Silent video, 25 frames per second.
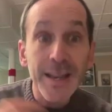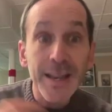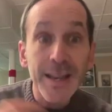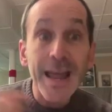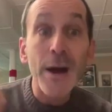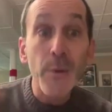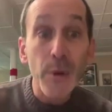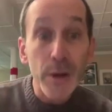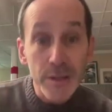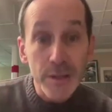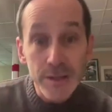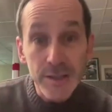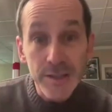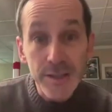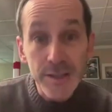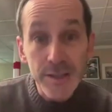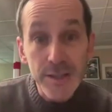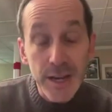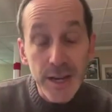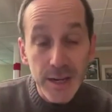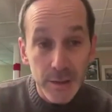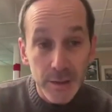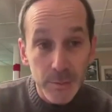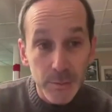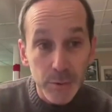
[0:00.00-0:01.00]
now as
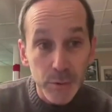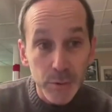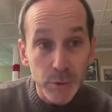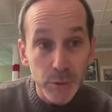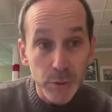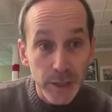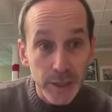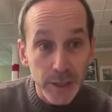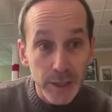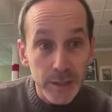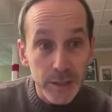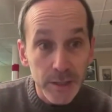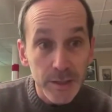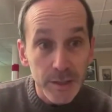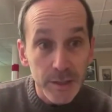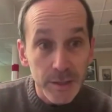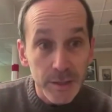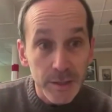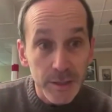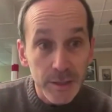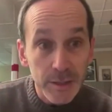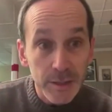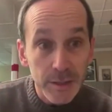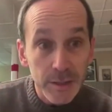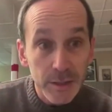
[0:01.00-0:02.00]
state
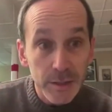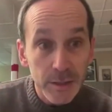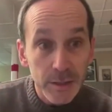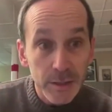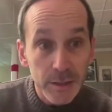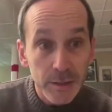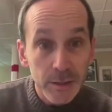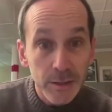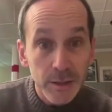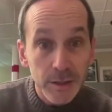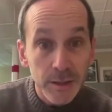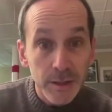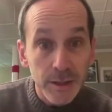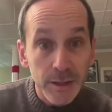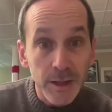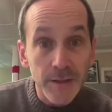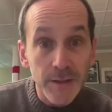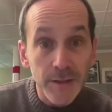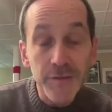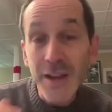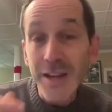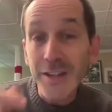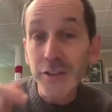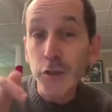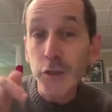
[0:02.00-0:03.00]
employees.
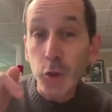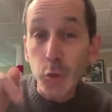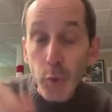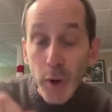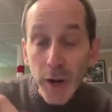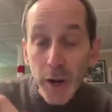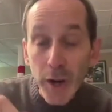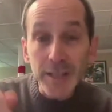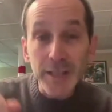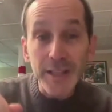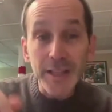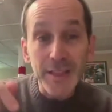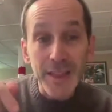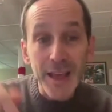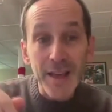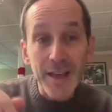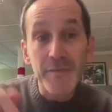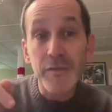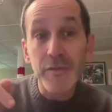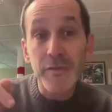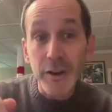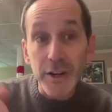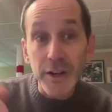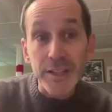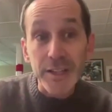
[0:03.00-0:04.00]
If not directly in
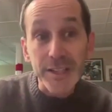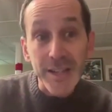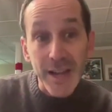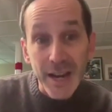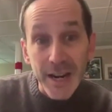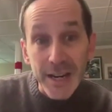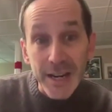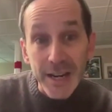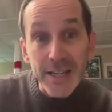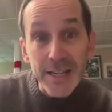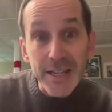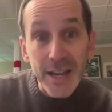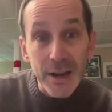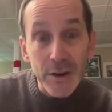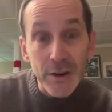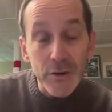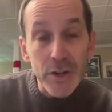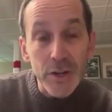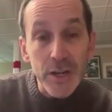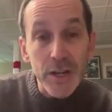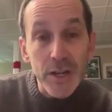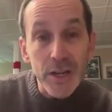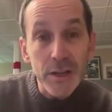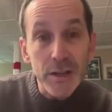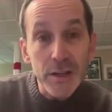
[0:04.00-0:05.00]
that very tiny
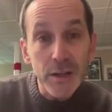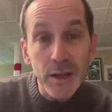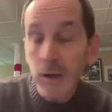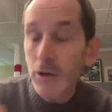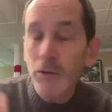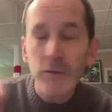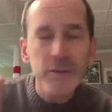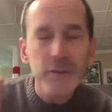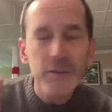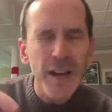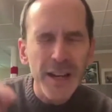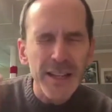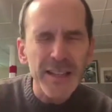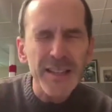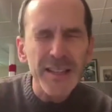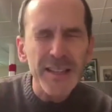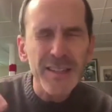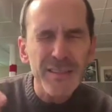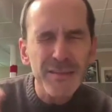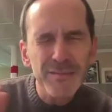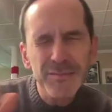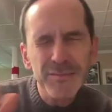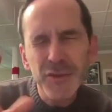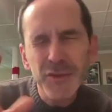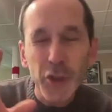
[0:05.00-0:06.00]
county or tiny
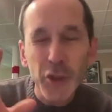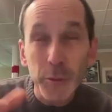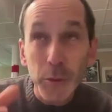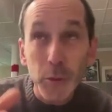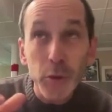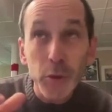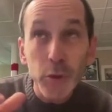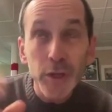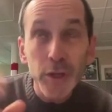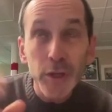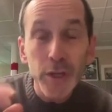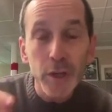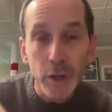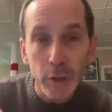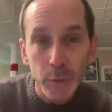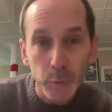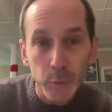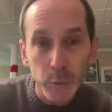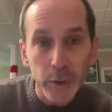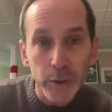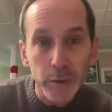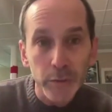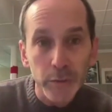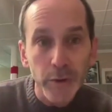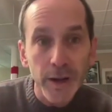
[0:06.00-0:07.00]
community
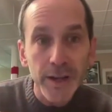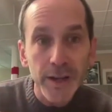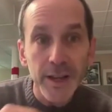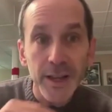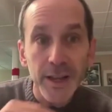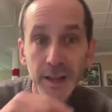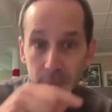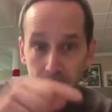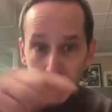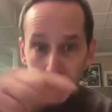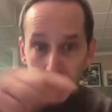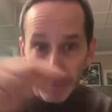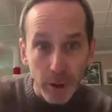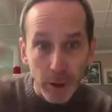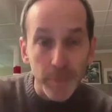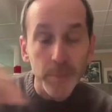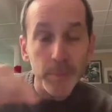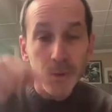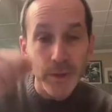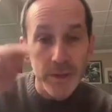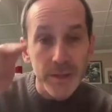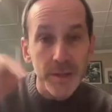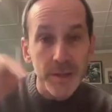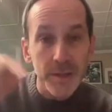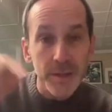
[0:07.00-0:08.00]
called Wheelwright, in
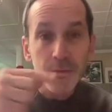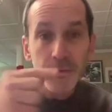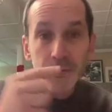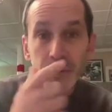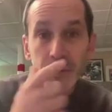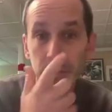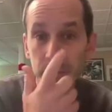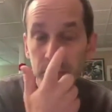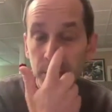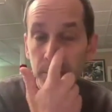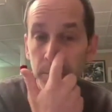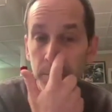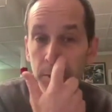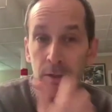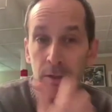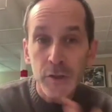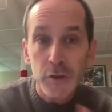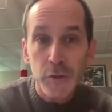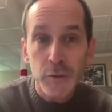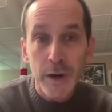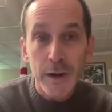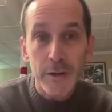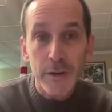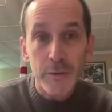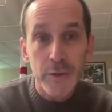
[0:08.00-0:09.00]
probably from some of the
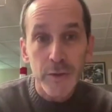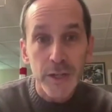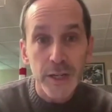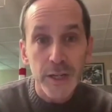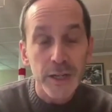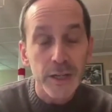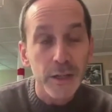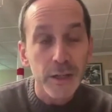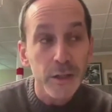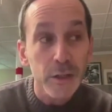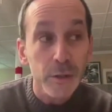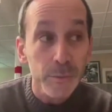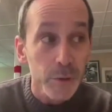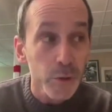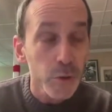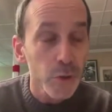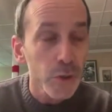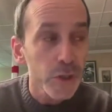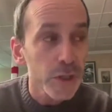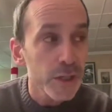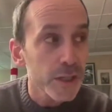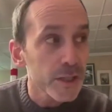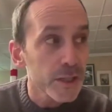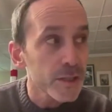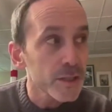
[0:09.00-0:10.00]
surrounding
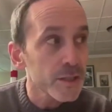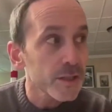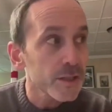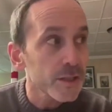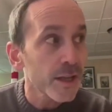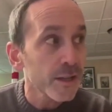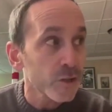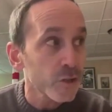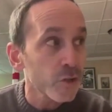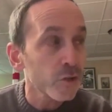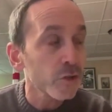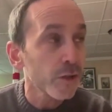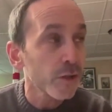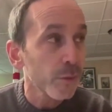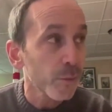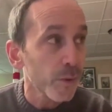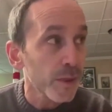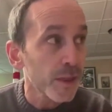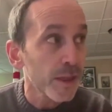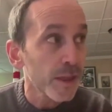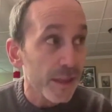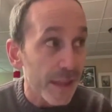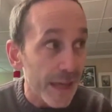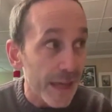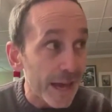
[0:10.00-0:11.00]
communities, and certainly
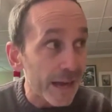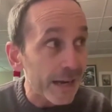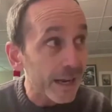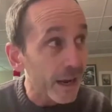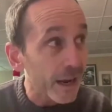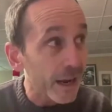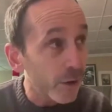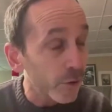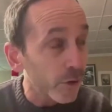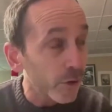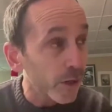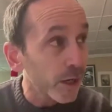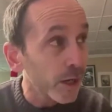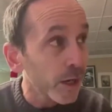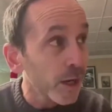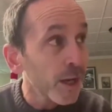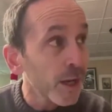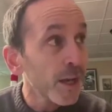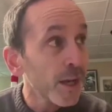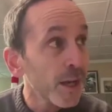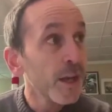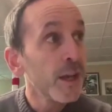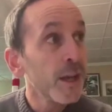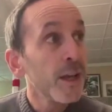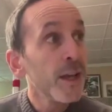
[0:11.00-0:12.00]
within that county.